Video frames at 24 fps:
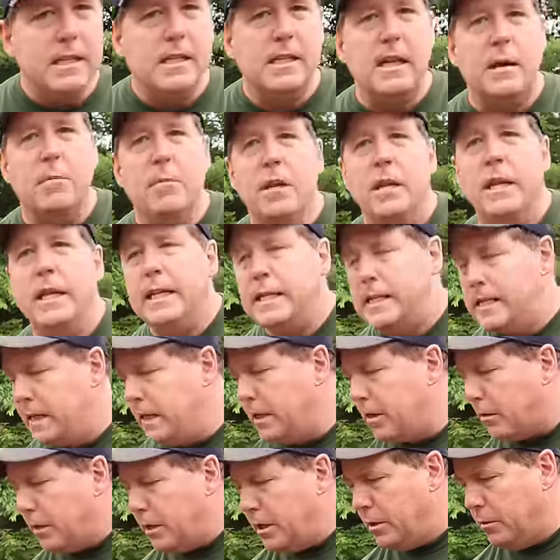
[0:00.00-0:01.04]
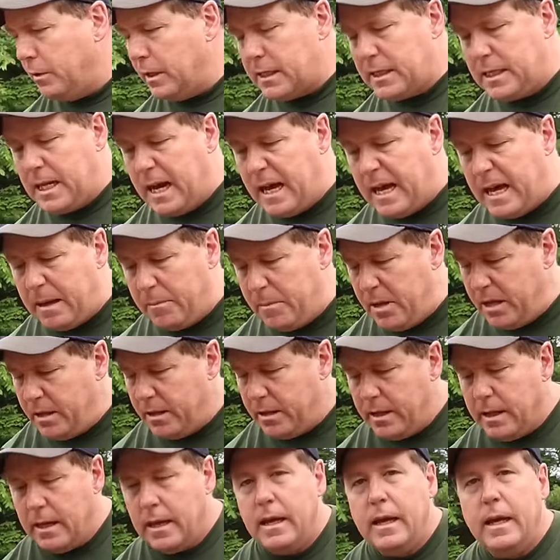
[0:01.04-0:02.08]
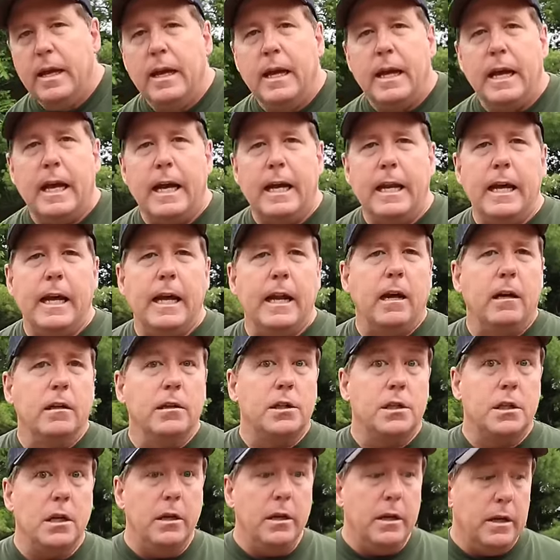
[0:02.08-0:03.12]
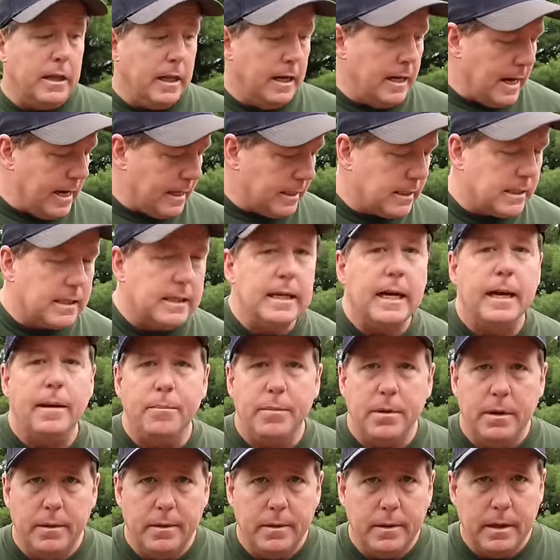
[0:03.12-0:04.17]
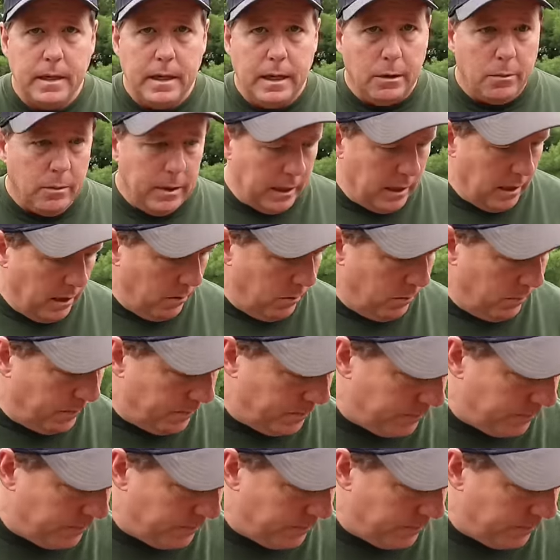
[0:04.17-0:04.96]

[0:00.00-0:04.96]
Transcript: some of these here into a tub and then I'll show you the next step. Here we go.